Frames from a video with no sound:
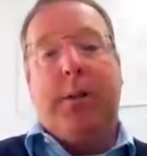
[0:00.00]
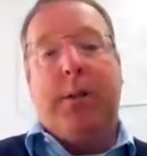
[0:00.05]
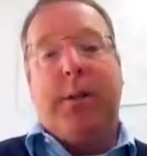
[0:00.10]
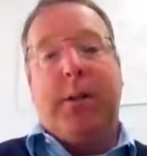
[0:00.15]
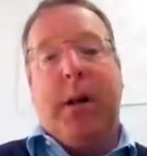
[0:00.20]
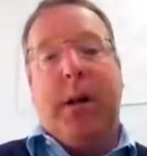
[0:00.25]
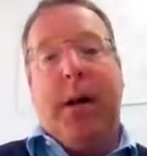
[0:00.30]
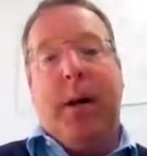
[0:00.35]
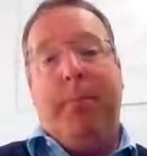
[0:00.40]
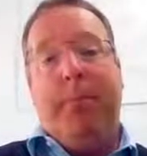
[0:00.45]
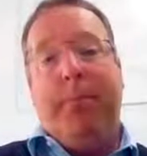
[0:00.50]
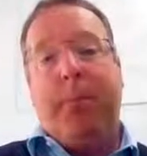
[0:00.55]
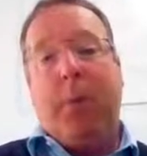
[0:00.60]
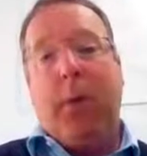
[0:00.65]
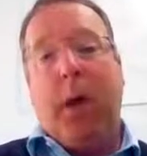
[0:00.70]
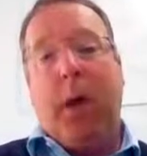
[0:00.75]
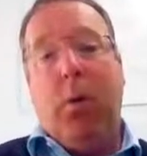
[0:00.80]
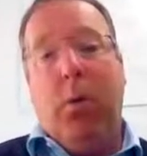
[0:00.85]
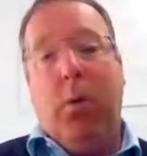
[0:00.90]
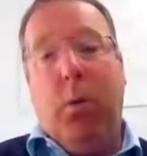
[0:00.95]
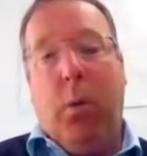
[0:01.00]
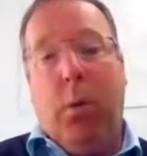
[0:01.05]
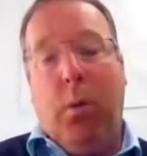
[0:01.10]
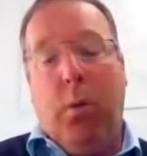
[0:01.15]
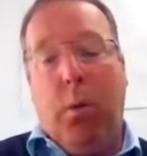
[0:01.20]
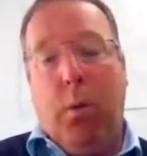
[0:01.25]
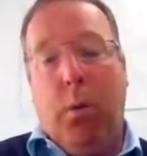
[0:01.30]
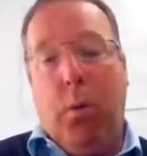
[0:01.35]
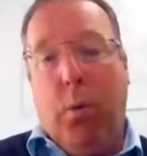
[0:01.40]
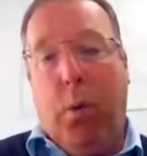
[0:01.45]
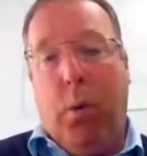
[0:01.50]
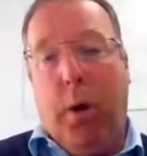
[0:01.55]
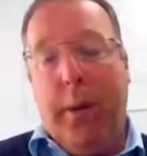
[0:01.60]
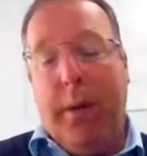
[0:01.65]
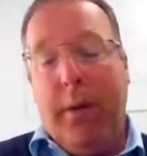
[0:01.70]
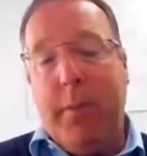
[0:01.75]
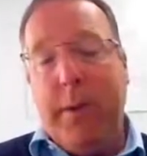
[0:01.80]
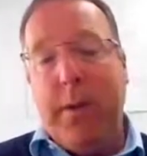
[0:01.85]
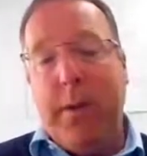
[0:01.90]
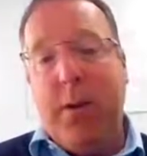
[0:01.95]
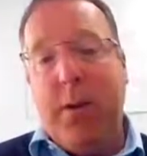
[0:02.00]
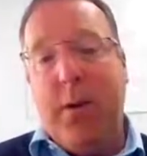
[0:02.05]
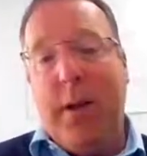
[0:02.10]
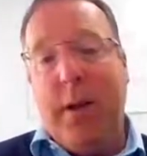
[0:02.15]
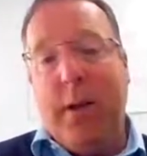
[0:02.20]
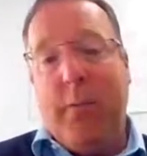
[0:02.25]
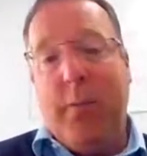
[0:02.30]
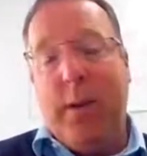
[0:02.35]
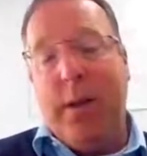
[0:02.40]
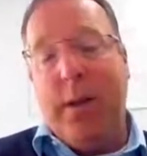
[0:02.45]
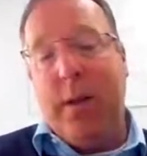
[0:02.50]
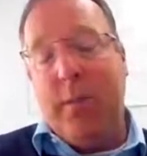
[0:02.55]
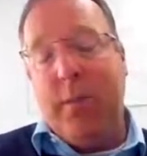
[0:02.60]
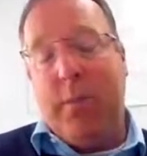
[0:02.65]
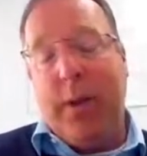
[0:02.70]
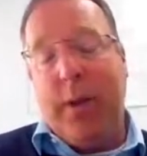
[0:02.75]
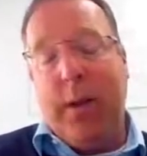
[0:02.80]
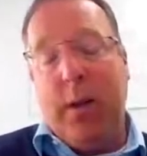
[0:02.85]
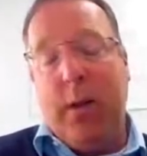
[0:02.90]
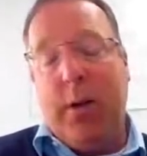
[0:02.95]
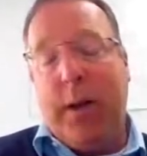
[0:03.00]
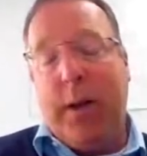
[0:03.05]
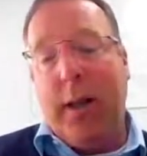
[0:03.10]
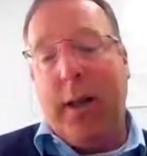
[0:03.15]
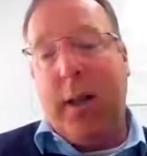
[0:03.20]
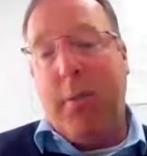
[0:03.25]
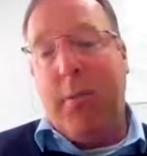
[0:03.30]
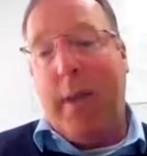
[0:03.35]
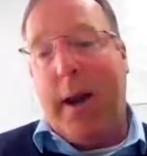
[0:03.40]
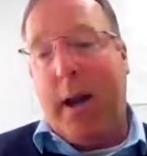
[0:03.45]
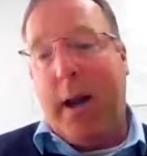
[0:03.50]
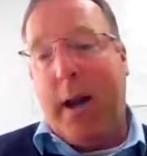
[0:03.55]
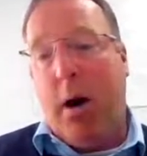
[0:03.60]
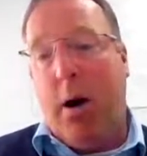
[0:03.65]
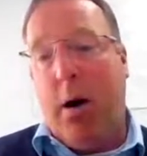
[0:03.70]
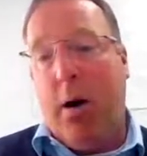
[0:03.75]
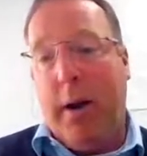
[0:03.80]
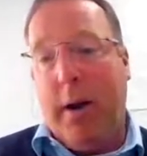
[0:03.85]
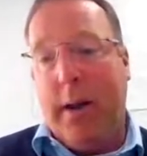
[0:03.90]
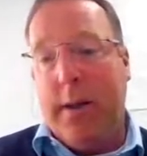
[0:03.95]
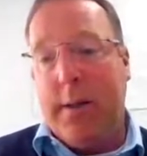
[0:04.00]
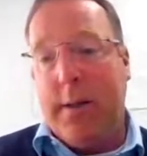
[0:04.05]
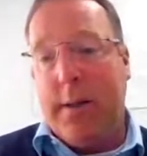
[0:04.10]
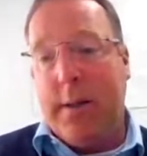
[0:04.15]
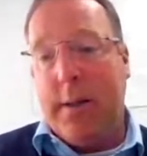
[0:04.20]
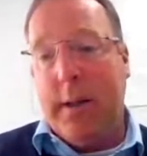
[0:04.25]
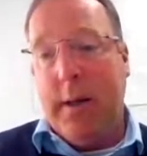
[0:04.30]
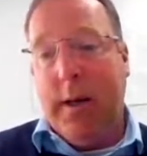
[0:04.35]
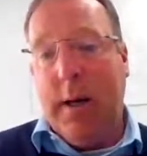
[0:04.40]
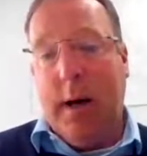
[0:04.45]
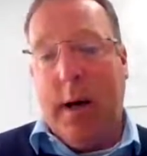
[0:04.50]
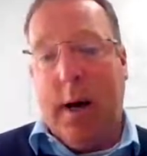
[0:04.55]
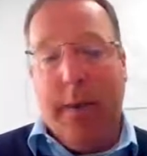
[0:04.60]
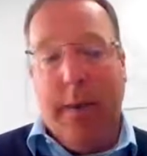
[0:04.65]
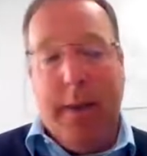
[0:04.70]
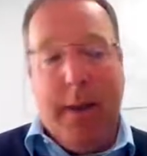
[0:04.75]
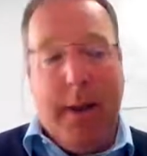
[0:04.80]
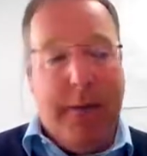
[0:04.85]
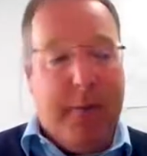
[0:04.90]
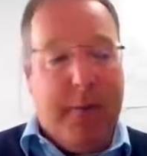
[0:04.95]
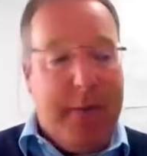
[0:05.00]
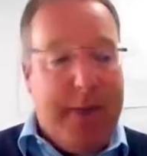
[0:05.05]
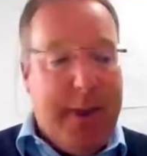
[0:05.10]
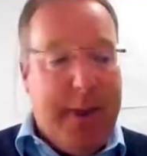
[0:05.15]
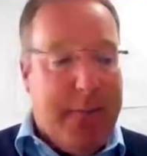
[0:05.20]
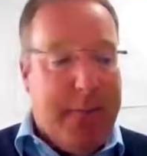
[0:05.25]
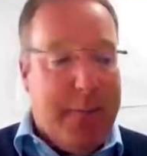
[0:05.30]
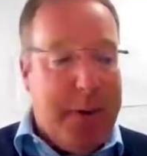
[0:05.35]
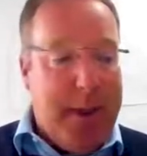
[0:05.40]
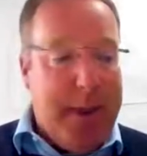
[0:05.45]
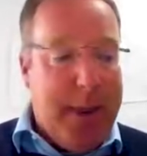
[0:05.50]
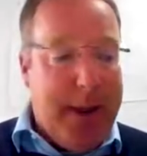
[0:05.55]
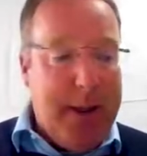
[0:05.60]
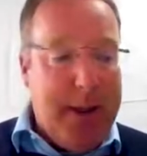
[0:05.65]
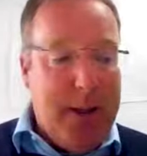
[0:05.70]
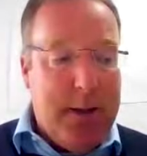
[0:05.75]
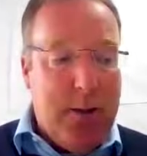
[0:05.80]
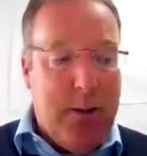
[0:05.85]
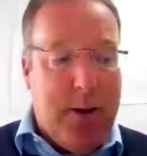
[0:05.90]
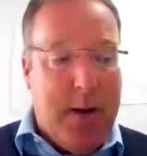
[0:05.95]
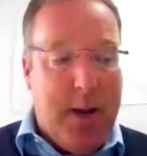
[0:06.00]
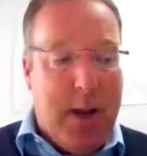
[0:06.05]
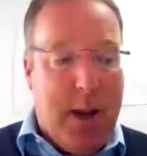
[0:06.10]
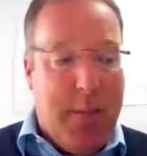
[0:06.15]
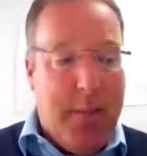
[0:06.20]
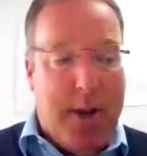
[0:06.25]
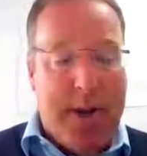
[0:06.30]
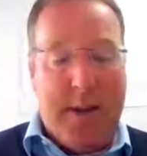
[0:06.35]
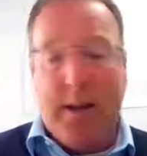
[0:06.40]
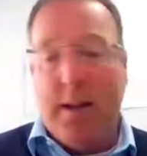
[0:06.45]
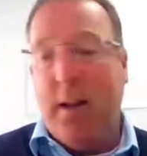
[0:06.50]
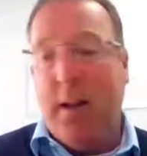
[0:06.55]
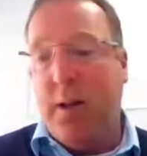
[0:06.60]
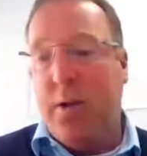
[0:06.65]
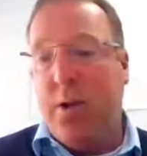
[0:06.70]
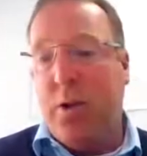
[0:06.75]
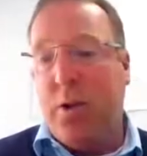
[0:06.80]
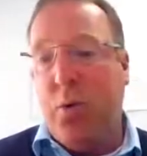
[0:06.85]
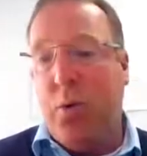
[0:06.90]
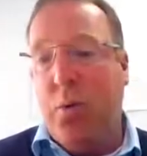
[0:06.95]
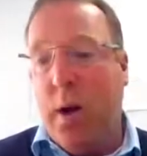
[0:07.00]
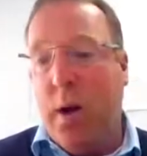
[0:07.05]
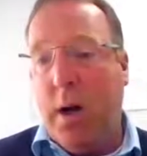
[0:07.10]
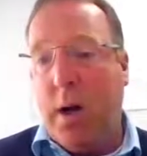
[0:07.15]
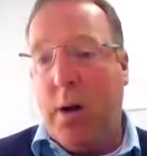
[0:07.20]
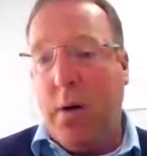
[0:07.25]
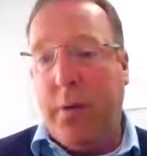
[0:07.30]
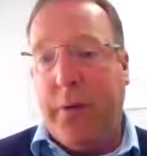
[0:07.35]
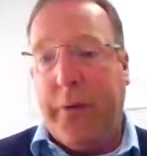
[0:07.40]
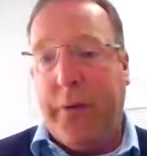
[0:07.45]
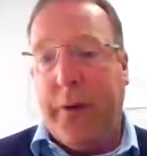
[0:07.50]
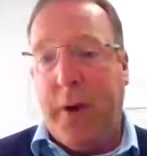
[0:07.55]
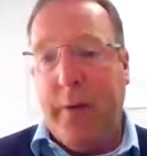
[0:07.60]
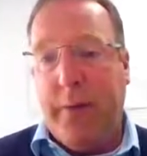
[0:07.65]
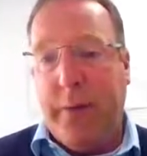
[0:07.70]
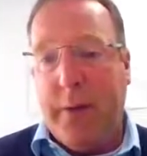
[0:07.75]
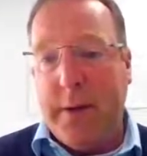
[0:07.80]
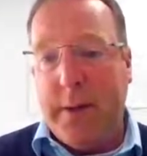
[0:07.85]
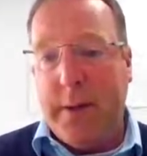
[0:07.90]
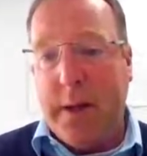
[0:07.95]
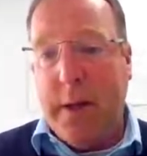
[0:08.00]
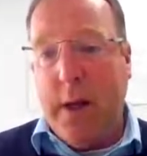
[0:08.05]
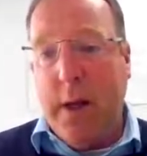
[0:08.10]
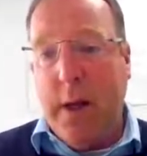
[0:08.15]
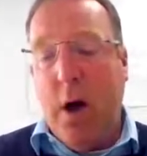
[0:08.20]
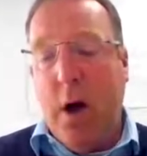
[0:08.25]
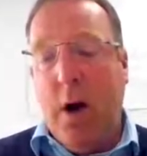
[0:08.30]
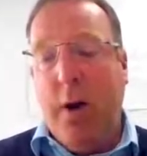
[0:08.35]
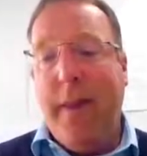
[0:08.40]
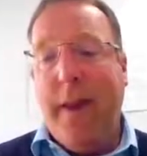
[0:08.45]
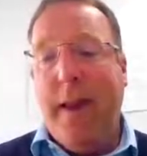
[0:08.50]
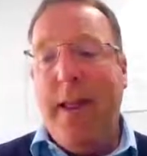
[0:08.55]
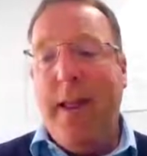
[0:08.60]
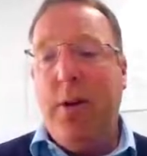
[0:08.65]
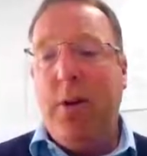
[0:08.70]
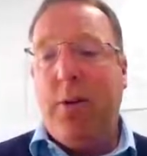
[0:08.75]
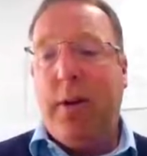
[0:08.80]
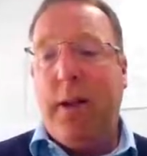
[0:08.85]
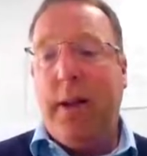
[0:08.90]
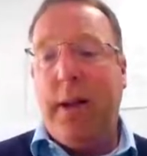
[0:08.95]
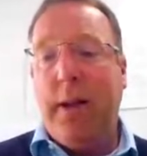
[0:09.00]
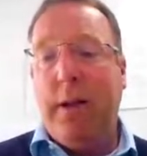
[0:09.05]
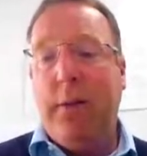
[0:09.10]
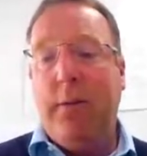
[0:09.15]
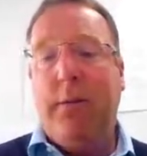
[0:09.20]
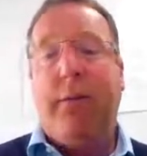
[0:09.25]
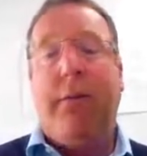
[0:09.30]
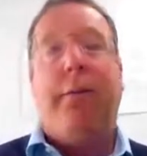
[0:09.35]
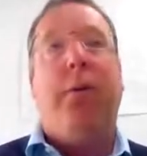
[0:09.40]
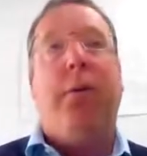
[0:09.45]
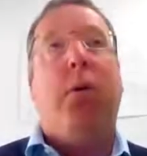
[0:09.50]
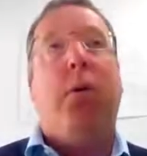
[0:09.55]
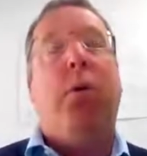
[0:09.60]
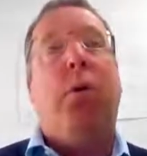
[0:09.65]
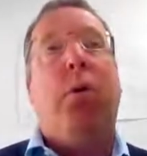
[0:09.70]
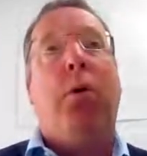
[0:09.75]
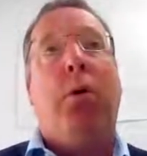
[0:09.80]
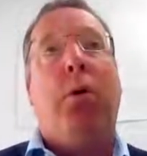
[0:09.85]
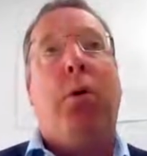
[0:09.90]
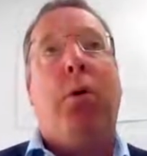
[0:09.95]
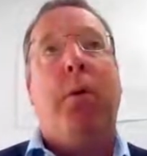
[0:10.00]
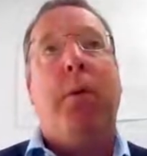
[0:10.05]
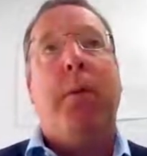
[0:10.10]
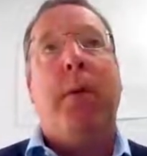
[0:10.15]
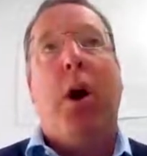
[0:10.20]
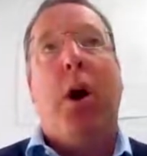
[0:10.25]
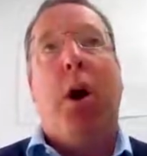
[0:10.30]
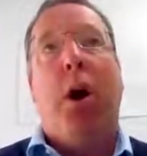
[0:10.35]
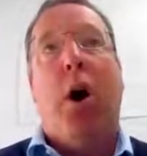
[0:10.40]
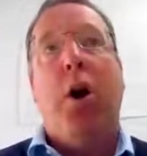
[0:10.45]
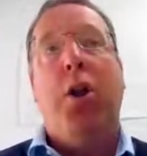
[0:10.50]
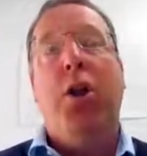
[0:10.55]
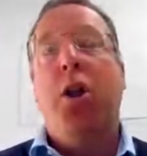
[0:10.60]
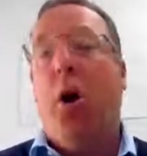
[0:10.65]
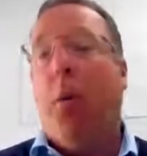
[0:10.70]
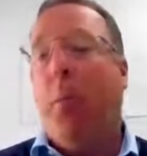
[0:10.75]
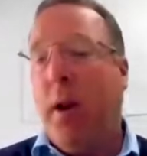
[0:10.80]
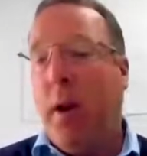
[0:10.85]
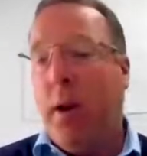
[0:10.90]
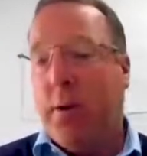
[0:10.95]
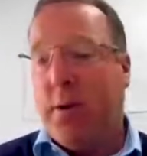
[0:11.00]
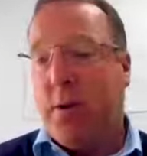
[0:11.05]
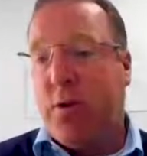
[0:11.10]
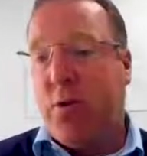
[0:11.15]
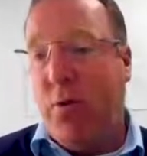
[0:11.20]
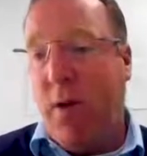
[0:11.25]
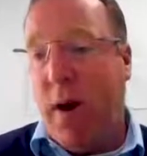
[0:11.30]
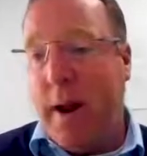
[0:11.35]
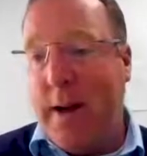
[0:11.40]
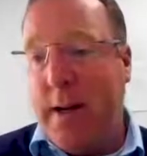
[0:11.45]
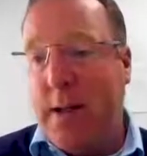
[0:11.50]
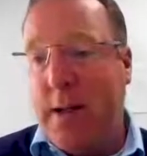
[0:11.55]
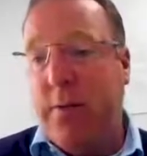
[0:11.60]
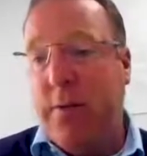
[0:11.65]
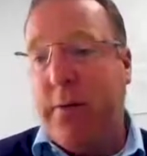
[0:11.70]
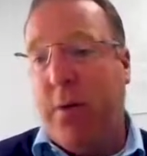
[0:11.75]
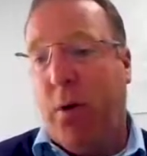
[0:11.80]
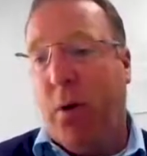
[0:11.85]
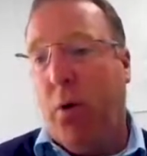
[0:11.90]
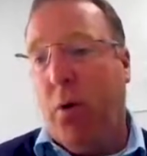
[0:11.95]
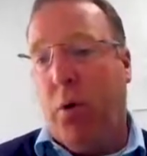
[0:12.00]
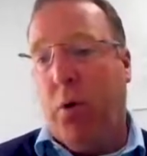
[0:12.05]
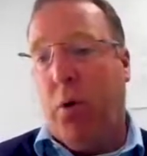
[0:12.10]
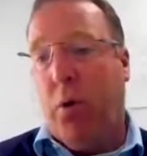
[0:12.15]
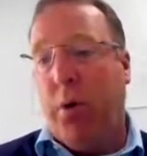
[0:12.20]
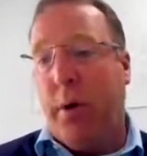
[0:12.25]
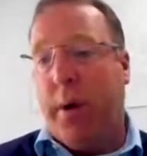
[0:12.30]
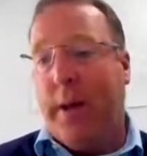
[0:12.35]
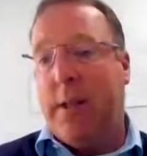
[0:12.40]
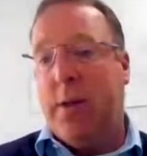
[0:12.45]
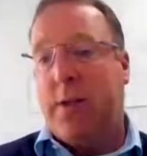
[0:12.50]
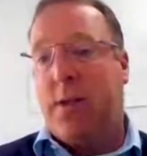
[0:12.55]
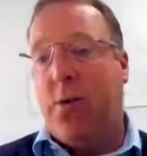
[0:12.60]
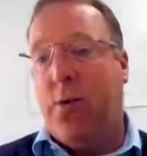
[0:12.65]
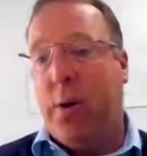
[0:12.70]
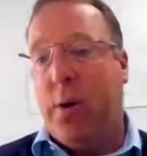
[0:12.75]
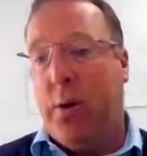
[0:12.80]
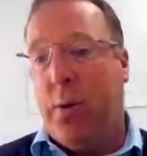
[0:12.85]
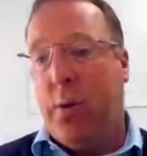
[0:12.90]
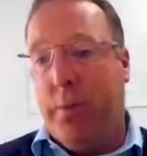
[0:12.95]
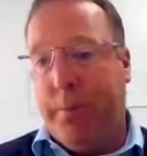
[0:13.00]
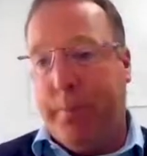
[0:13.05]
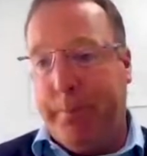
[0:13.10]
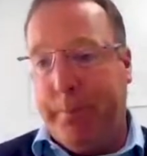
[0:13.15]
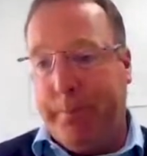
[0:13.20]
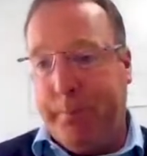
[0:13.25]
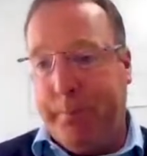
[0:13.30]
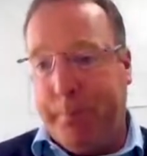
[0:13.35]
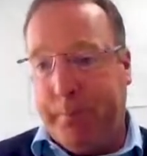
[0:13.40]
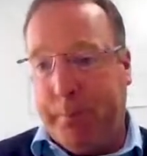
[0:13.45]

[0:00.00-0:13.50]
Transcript: But what they've been doing, they've been looking at the mag highs, and they've been then doing their metallurgical work on surface, and they're looking for anomalous grades of ore in soil.